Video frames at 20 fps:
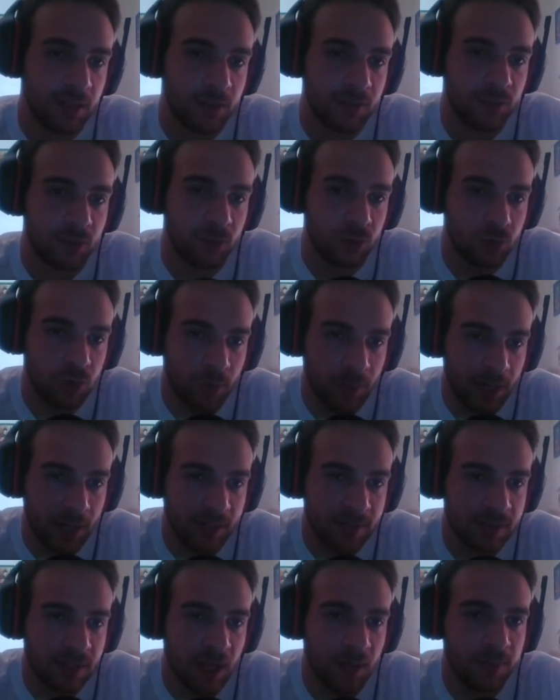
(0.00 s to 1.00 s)
for 2 mana
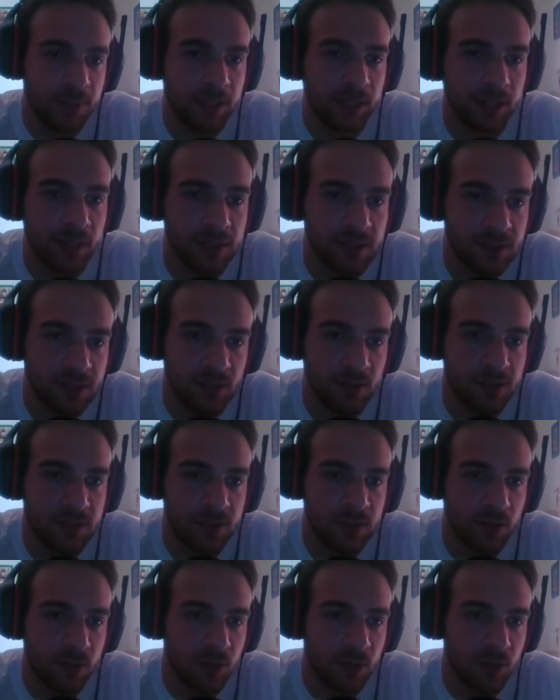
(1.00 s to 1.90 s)
and tapping a 0/0